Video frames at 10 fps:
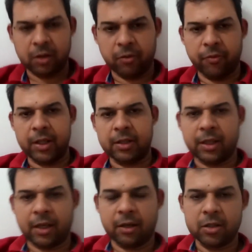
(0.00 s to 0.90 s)
when they
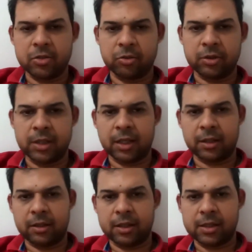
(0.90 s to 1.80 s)
understood that
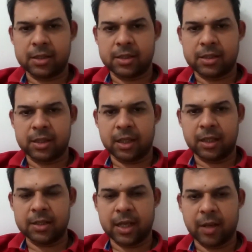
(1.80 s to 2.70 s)
this thing
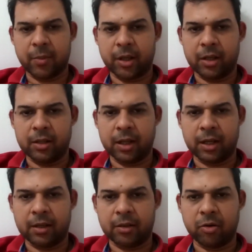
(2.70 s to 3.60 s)
has happened that
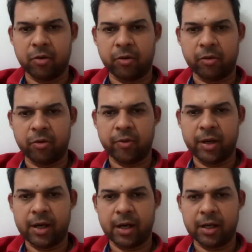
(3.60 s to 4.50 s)

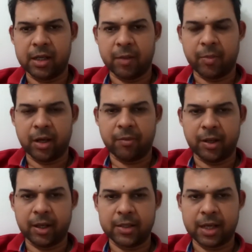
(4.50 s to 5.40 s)
covid-19 epidemic
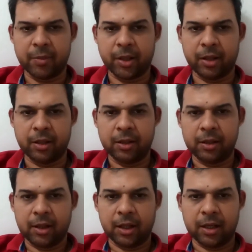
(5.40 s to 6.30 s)
has happened
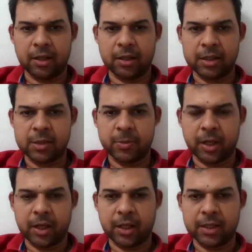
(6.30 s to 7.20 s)
and it is
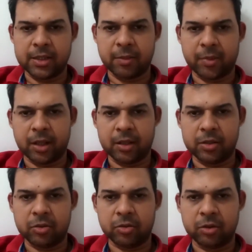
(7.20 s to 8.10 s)
spreading in japan
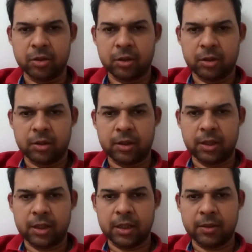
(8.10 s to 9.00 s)
so
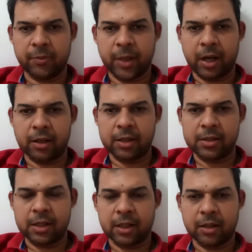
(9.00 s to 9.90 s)
they practice
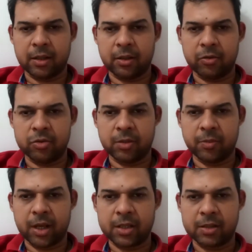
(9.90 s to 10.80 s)
the use of
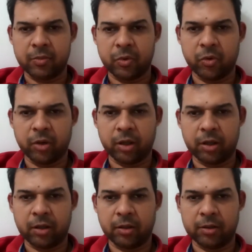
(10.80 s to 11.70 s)
mask more
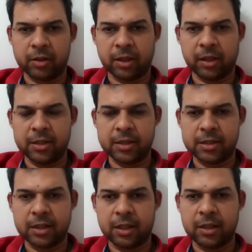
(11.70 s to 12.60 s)
uh,
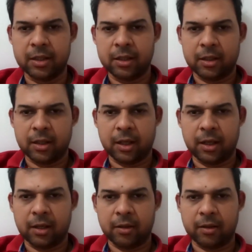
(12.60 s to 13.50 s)
religiously
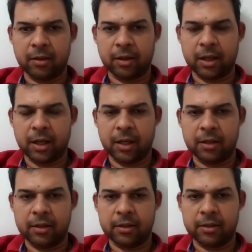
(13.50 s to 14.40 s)
and
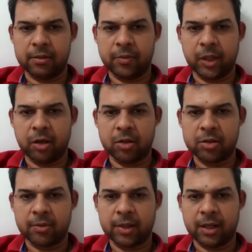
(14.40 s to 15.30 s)
and because
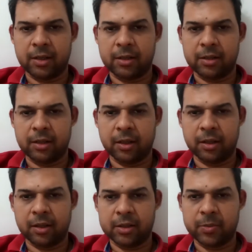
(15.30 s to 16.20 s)
of that
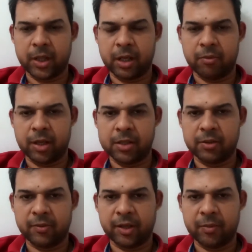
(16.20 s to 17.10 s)
the spread was
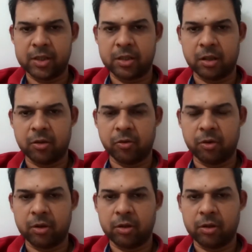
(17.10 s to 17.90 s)
very much controlled